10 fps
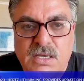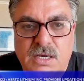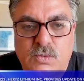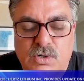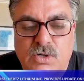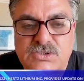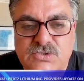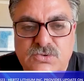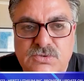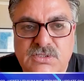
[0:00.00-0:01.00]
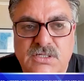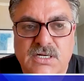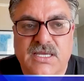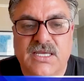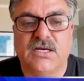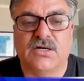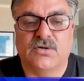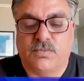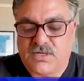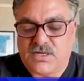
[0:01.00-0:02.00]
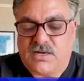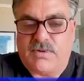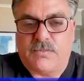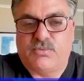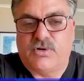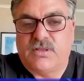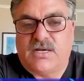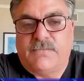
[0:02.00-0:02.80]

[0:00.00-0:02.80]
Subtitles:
And we're also eager to come up with